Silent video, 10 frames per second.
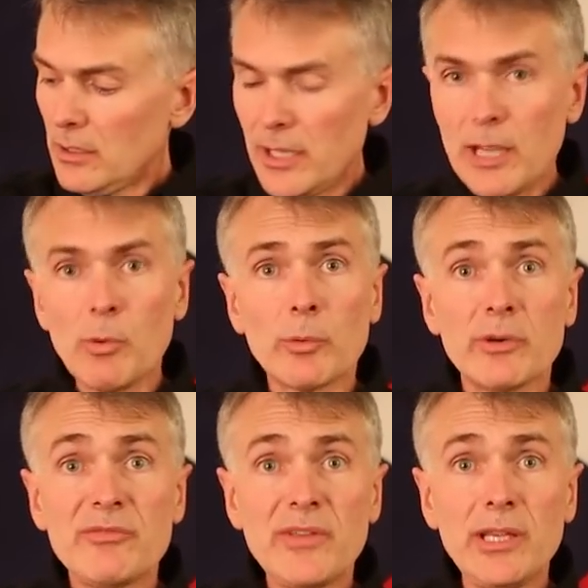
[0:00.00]
And what
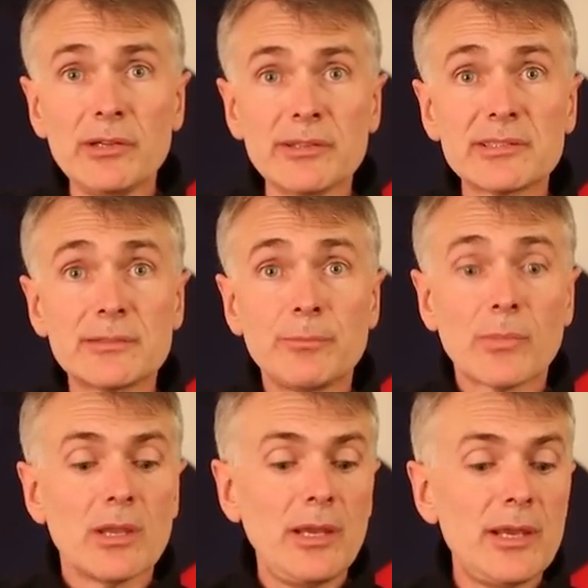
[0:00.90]
reveals
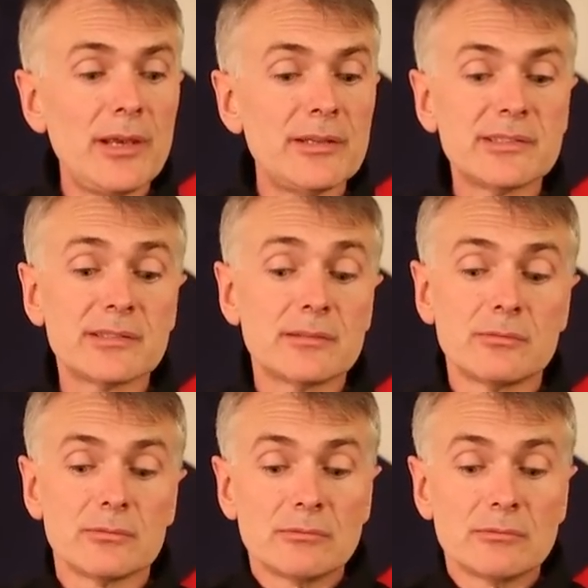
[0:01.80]
is